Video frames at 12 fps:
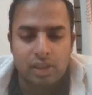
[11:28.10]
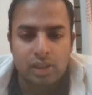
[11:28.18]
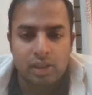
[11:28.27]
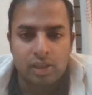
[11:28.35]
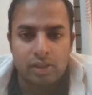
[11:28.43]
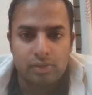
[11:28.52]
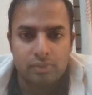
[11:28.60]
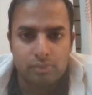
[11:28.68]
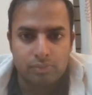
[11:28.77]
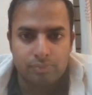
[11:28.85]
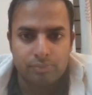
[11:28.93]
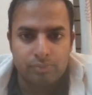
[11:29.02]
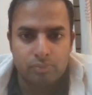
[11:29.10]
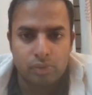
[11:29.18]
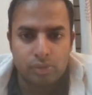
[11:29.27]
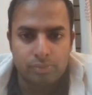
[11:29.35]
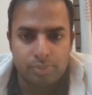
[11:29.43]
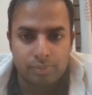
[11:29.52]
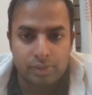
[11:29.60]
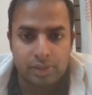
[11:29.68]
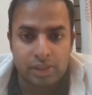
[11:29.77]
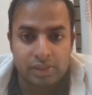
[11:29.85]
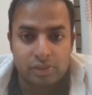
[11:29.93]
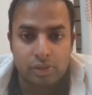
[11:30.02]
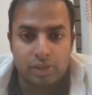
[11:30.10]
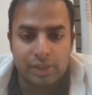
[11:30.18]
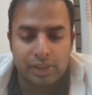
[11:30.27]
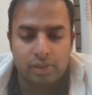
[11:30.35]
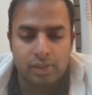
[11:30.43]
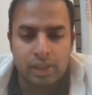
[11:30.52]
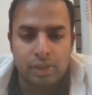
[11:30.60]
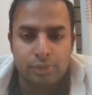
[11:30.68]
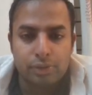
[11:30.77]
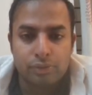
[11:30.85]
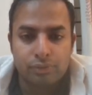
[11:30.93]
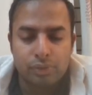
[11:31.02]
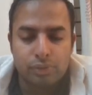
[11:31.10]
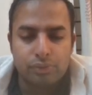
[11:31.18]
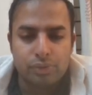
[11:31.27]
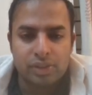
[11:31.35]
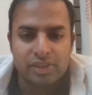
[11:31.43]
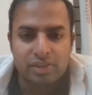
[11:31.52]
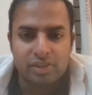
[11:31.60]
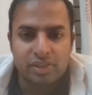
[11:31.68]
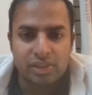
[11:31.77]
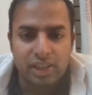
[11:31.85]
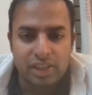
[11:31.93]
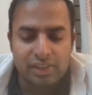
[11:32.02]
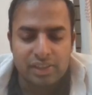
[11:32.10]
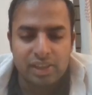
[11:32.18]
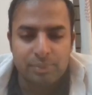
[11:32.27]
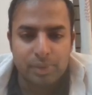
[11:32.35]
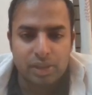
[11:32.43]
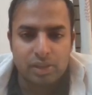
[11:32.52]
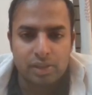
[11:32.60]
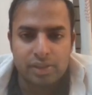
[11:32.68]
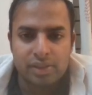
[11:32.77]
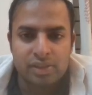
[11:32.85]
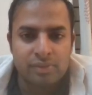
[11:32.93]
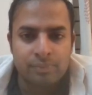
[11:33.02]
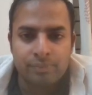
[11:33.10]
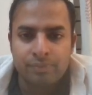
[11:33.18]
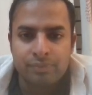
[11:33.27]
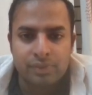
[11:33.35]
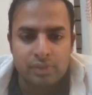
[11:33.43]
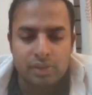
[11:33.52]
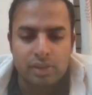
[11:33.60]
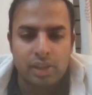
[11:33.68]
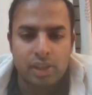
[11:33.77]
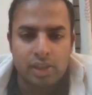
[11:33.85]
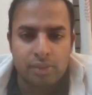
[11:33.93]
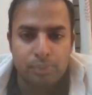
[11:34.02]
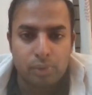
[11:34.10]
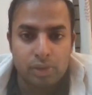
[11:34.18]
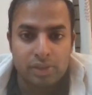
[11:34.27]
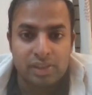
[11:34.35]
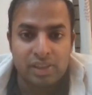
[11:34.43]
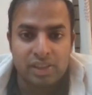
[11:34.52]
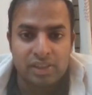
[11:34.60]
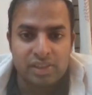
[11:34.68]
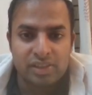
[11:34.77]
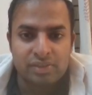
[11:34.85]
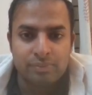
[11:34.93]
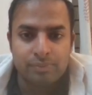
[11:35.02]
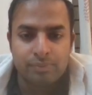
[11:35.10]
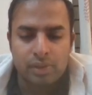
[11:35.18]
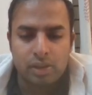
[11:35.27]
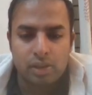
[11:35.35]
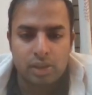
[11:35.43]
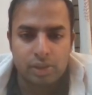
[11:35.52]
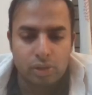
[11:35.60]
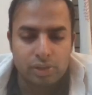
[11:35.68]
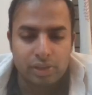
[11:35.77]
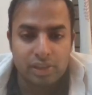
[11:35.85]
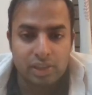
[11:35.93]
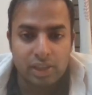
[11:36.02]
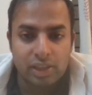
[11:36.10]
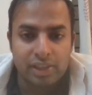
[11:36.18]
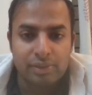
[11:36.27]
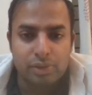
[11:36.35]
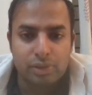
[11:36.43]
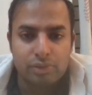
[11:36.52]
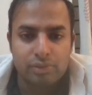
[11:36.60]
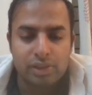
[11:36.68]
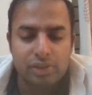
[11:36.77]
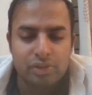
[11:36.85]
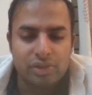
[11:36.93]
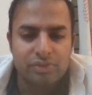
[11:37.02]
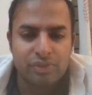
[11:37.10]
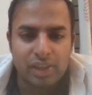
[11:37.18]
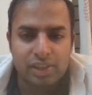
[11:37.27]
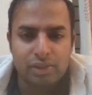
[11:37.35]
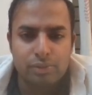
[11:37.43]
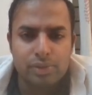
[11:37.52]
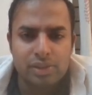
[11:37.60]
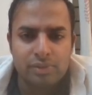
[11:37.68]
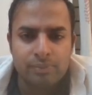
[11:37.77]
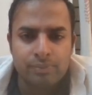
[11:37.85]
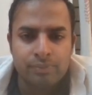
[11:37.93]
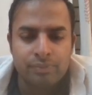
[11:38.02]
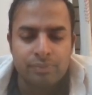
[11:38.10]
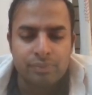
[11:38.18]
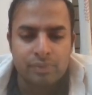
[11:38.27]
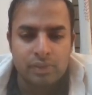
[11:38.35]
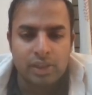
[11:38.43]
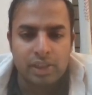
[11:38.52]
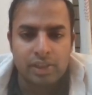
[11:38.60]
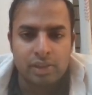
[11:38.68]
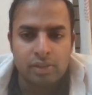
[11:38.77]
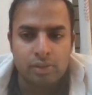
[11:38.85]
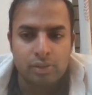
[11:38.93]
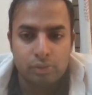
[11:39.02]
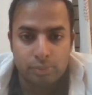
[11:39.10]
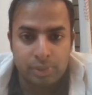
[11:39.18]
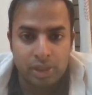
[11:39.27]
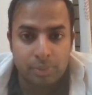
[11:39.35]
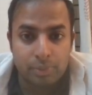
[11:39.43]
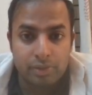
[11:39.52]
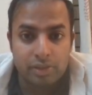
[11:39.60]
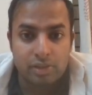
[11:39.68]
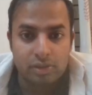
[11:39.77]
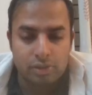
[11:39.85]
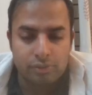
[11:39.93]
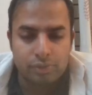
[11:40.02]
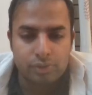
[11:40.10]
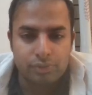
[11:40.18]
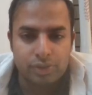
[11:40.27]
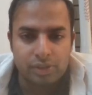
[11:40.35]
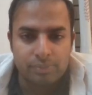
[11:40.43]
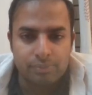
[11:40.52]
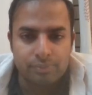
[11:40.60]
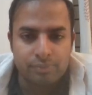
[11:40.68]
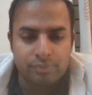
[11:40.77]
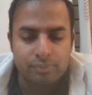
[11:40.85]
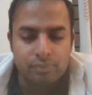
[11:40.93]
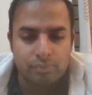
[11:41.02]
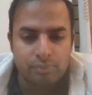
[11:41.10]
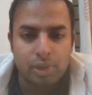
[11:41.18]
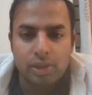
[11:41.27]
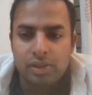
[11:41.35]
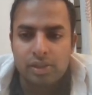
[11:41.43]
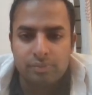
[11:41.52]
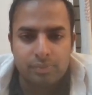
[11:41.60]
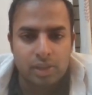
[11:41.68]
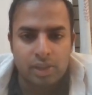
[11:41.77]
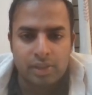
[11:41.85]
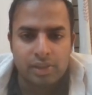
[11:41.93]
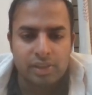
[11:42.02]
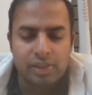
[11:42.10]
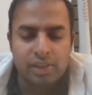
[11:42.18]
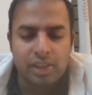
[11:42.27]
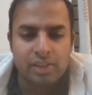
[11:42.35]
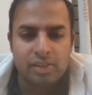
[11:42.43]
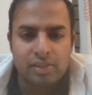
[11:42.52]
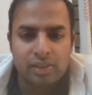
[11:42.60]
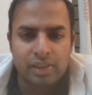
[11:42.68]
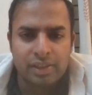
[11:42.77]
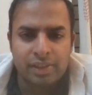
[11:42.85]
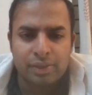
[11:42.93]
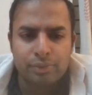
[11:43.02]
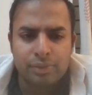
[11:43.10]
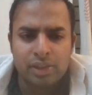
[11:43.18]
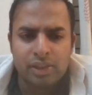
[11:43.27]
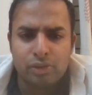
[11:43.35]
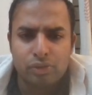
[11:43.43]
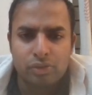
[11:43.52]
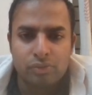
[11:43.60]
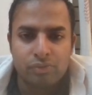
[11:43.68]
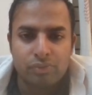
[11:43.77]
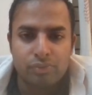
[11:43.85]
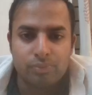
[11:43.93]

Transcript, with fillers: uh, would does not allow you to vote for a certain candidate because their policies are not in line with your religious values, then you'd be hypocritical to vote for them. But other than that, I don't think you should